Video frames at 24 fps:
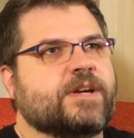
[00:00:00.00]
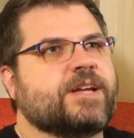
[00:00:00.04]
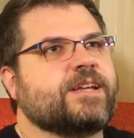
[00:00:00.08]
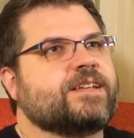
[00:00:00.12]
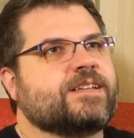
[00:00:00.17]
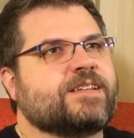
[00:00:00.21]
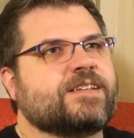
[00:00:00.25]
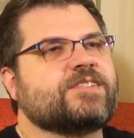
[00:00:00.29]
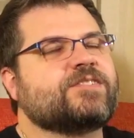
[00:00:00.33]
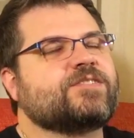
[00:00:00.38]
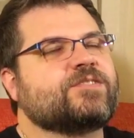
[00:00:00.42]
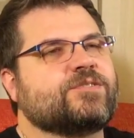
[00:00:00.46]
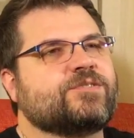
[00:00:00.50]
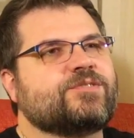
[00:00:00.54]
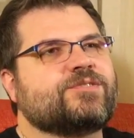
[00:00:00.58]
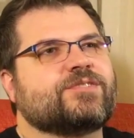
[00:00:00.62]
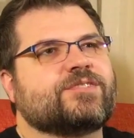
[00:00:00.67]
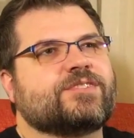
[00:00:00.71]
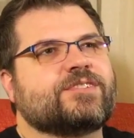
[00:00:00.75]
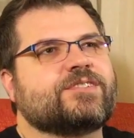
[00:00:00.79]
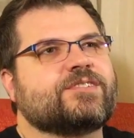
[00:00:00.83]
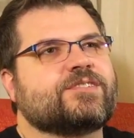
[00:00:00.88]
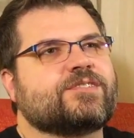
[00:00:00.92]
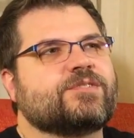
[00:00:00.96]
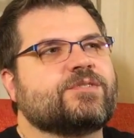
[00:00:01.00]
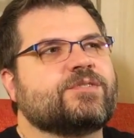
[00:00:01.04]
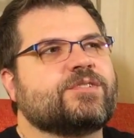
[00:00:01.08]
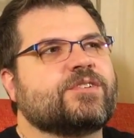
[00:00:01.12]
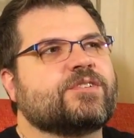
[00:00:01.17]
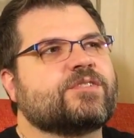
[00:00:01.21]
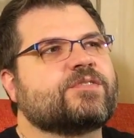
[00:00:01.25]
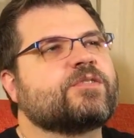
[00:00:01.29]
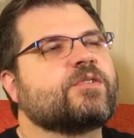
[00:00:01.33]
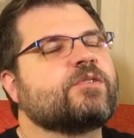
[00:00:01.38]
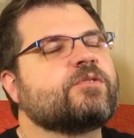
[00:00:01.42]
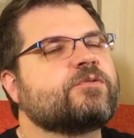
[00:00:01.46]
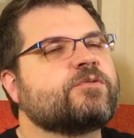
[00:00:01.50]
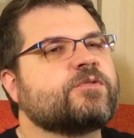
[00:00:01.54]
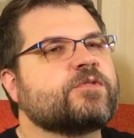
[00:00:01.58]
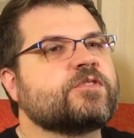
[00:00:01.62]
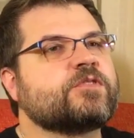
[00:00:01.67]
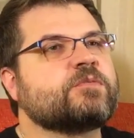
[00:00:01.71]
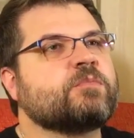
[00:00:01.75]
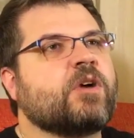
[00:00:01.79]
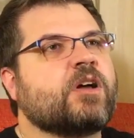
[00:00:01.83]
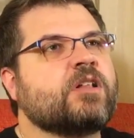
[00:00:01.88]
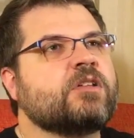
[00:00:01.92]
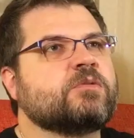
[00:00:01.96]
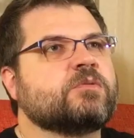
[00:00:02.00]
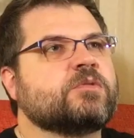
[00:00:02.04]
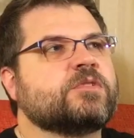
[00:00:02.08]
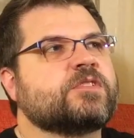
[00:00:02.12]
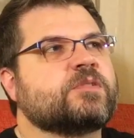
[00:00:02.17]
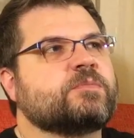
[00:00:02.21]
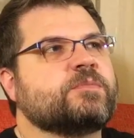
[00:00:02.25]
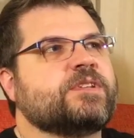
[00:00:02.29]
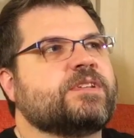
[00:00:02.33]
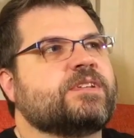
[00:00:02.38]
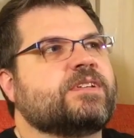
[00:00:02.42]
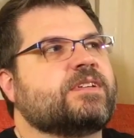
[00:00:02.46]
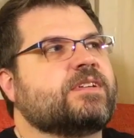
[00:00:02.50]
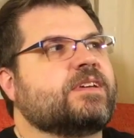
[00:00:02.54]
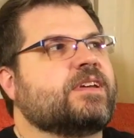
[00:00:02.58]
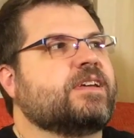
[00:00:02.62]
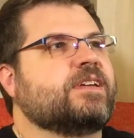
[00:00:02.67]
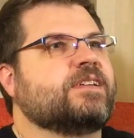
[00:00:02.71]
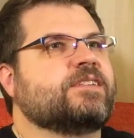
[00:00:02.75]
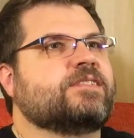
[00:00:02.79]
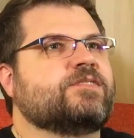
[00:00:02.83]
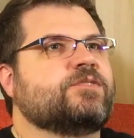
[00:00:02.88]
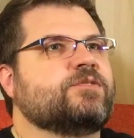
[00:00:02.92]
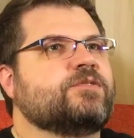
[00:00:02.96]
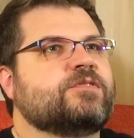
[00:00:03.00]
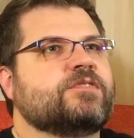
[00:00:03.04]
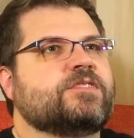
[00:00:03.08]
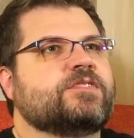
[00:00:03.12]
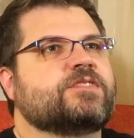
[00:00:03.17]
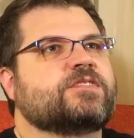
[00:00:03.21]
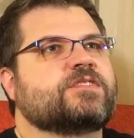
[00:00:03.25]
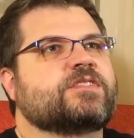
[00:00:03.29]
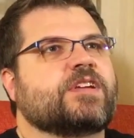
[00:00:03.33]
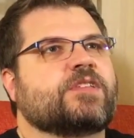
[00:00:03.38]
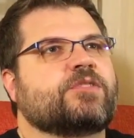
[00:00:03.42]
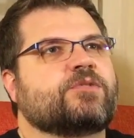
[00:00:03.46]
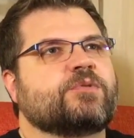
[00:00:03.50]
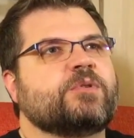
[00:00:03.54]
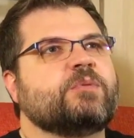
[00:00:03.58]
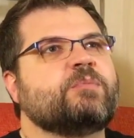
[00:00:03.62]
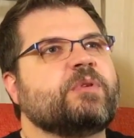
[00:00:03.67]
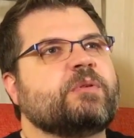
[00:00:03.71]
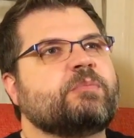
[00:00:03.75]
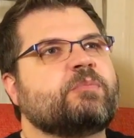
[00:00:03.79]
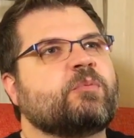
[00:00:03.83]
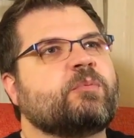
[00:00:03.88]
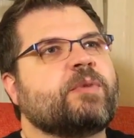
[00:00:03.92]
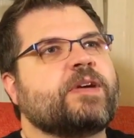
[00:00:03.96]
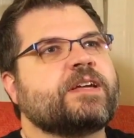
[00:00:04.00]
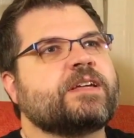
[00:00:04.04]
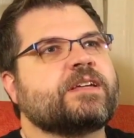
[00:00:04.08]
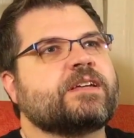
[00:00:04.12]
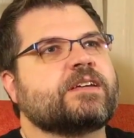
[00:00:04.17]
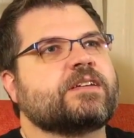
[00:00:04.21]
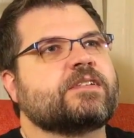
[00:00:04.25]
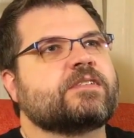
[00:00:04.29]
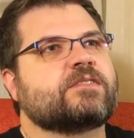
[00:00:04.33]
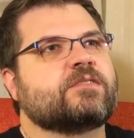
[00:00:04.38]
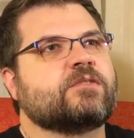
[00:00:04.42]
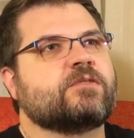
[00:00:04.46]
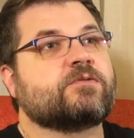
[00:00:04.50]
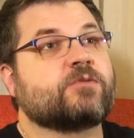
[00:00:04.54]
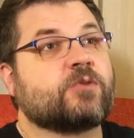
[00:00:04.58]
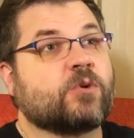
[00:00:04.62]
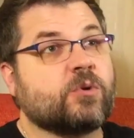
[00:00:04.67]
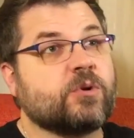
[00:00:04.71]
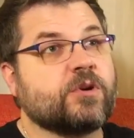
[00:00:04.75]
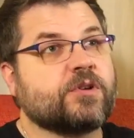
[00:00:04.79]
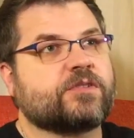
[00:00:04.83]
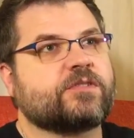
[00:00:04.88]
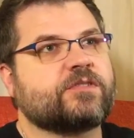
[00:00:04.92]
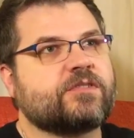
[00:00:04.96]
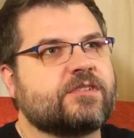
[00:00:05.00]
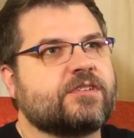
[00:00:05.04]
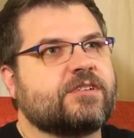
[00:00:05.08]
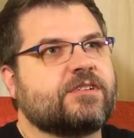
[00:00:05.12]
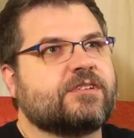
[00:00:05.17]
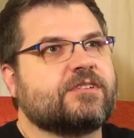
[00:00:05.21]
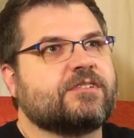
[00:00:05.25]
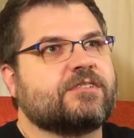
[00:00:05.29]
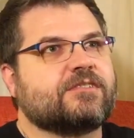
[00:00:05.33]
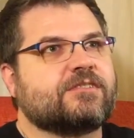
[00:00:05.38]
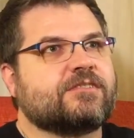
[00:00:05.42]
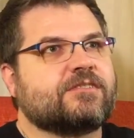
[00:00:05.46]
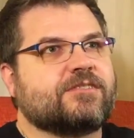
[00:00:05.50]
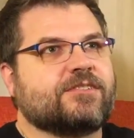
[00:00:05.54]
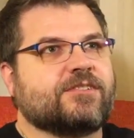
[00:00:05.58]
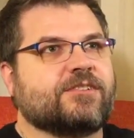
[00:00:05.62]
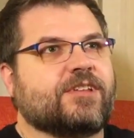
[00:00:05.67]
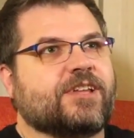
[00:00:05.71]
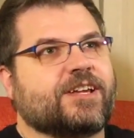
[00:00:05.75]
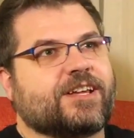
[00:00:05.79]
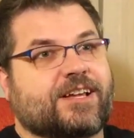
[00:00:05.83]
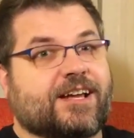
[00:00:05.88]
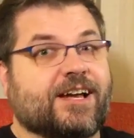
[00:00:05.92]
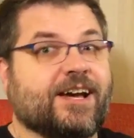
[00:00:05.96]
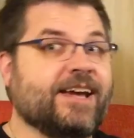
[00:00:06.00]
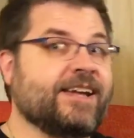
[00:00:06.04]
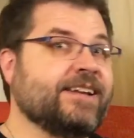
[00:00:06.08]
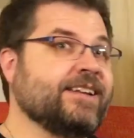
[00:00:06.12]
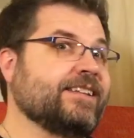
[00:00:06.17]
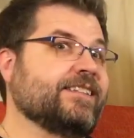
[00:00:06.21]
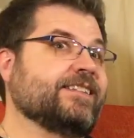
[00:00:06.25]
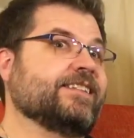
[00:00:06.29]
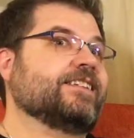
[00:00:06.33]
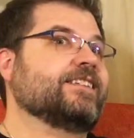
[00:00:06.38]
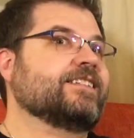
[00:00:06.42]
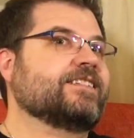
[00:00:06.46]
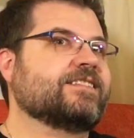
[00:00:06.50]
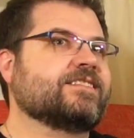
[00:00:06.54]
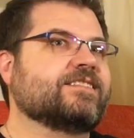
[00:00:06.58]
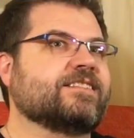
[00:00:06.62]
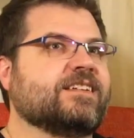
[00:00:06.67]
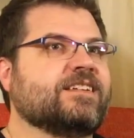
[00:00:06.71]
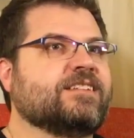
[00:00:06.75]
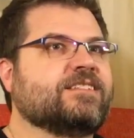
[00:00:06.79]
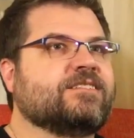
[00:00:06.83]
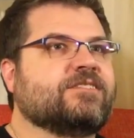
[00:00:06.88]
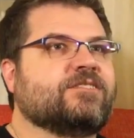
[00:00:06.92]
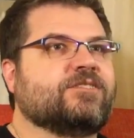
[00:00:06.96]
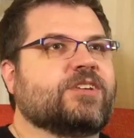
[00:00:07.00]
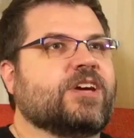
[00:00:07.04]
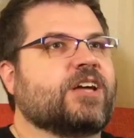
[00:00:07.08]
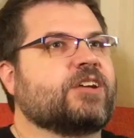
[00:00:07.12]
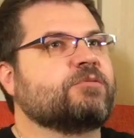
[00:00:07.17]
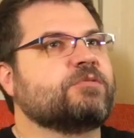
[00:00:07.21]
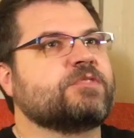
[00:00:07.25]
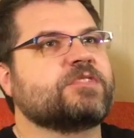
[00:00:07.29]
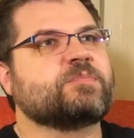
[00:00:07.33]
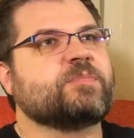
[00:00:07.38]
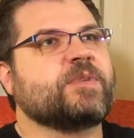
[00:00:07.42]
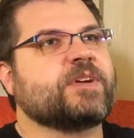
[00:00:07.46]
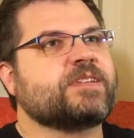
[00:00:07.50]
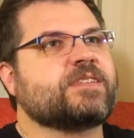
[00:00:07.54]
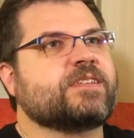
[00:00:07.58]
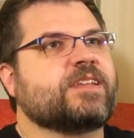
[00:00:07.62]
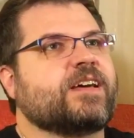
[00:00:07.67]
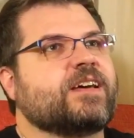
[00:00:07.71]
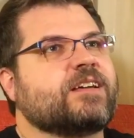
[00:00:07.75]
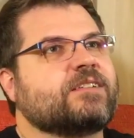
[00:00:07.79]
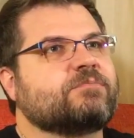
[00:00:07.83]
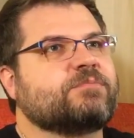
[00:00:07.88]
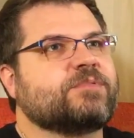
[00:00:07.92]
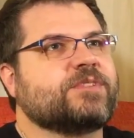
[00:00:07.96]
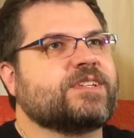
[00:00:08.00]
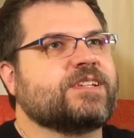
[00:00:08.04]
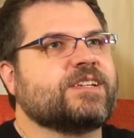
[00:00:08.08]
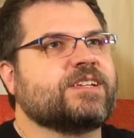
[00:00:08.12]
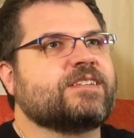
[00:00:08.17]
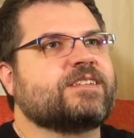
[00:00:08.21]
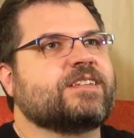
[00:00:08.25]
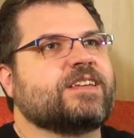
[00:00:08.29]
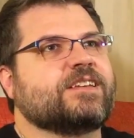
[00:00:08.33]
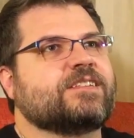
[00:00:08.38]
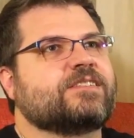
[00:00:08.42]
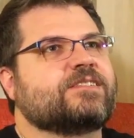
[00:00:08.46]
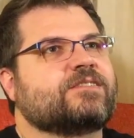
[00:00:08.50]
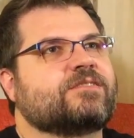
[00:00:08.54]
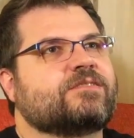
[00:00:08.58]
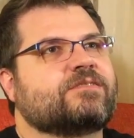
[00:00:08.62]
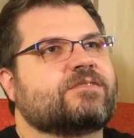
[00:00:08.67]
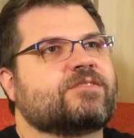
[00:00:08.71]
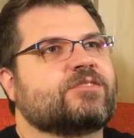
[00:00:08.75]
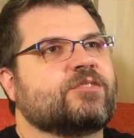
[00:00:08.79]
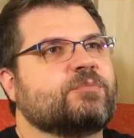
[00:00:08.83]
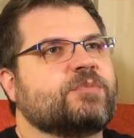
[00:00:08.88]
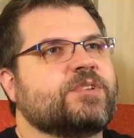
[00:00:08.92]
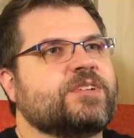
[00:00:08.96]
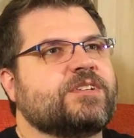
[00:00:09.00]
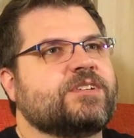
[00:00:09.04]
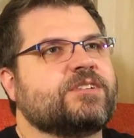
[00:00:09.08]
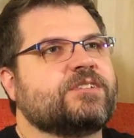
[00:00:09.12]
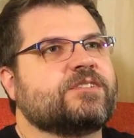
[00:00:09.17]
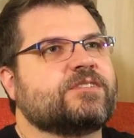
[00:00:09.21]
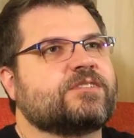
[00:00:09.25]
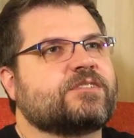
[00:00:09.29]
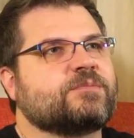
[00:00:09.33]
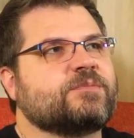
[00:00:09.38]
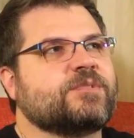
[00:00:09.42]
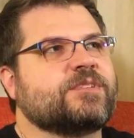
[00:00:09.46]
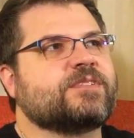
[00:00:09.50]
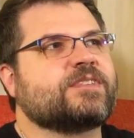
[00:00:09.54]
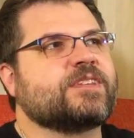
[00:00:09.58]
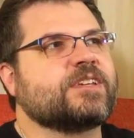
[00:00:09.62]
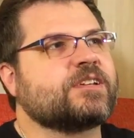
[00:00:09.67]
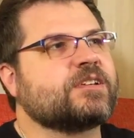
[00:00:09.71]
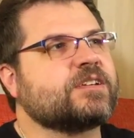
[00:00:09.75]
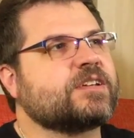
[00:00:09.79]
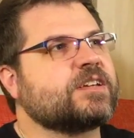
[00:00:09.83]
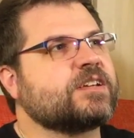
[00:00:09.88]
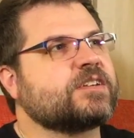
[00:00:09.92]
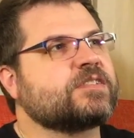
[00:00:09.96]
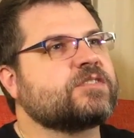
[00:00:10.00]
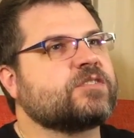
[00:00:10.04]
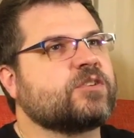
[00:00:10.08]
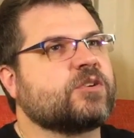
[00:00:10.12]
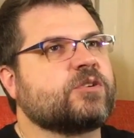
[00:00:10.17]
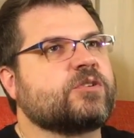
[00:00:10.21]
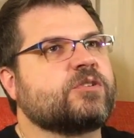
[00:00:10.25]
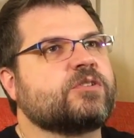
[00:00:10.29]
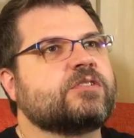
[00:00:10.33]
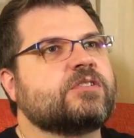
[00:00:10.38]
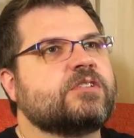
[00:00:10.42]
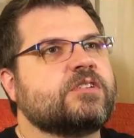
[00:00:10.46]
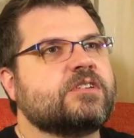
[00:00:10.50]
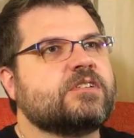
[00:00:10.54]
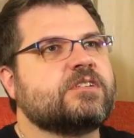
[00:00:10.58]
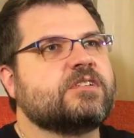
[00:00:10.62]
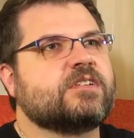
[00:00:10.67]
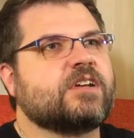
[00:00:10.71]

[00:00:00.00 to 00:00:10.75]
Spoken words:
Right, it's usually the studio. So for the smaller ones, I mean, it's usually just like 3 people making it. So of course, they're like, I did this, and you got to respect that. But then it takes so many years. I mean, think of Kickstarter.